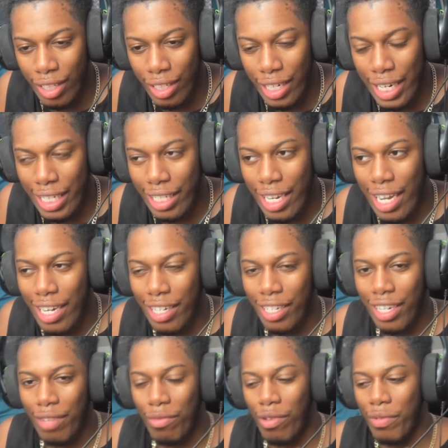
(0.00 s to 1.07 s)
That's kind of
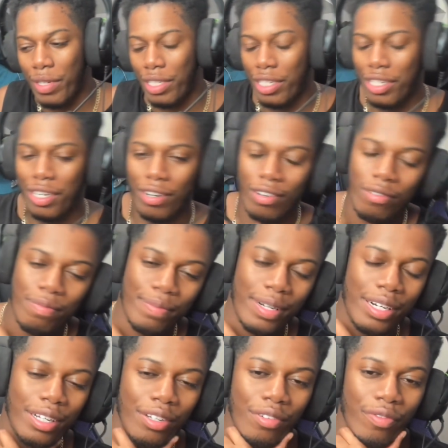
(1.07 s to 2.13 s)
like what we seen in the
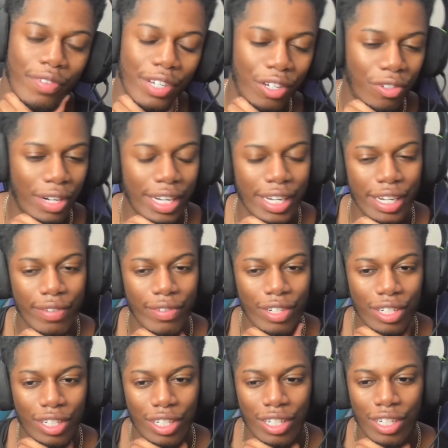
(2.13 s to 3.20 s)
opening, the little visual they gave
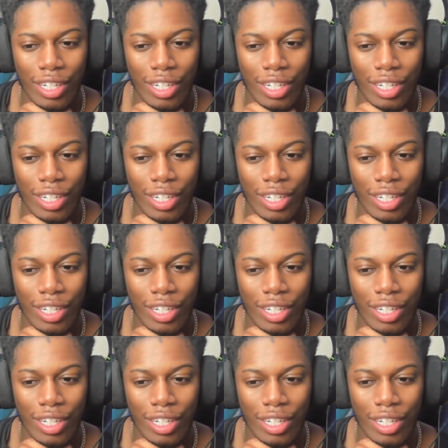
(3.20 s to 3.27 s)
us.